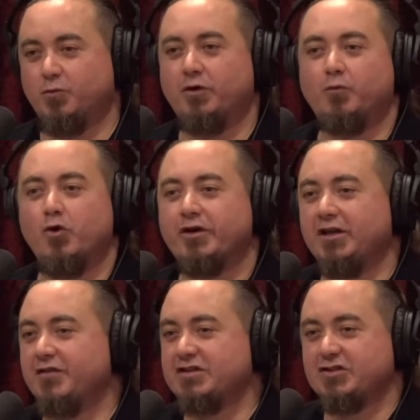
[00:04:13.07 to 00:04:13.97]
what working
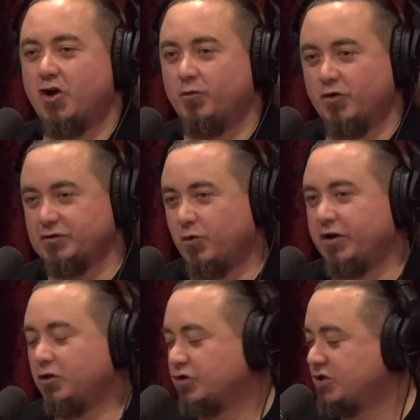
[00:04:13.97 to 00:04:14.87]
in this stone was, what
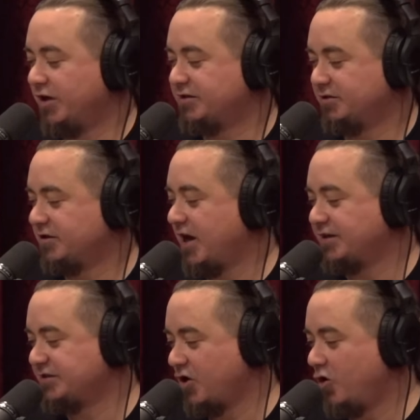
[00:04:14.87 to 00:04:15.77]
it looks like to
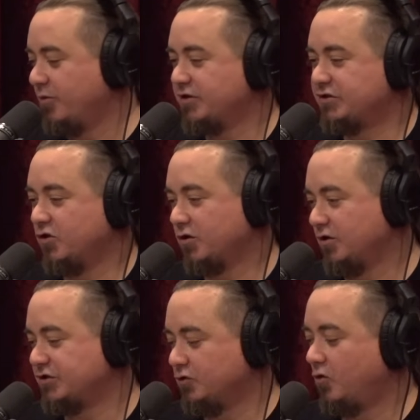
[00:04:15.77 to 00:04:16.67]
cut stone with a
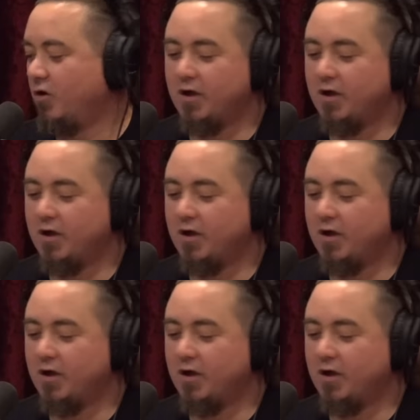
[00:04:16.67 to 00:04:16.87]
circular saw,